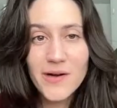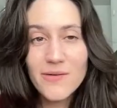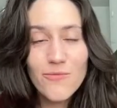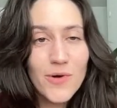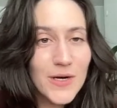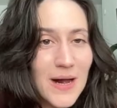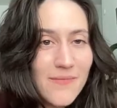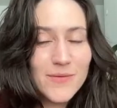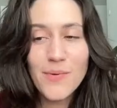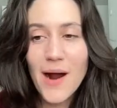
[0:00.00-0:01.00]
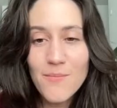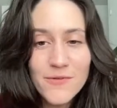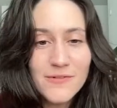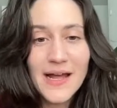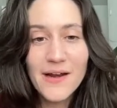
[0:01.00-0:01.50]
work on the problem
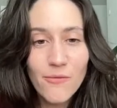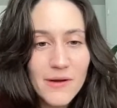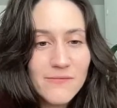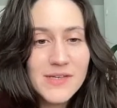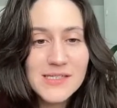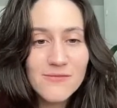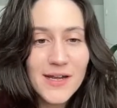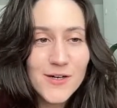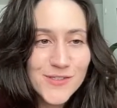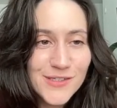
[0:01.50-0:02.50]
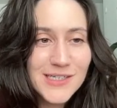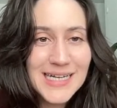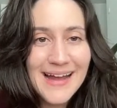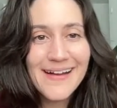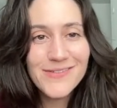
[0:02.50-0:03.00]
of getting rid of these invaders, they're going to
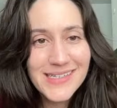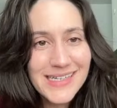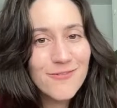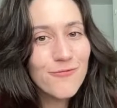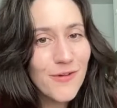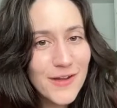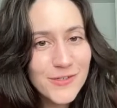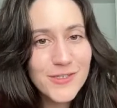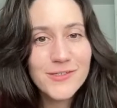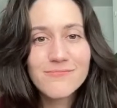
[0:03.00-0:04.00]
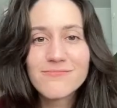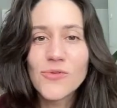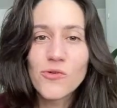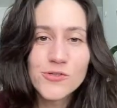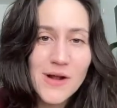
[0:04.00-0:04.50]
have to confront
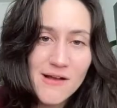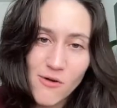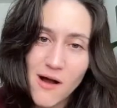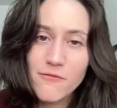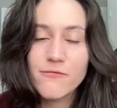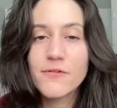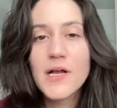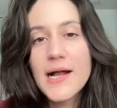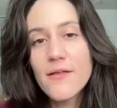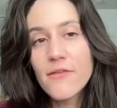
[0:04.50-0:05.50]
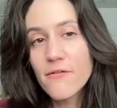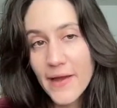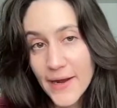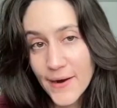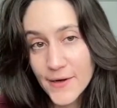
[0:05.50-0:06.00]
or drive off the
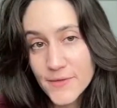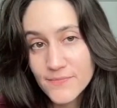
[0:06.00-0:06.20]
Vanguard,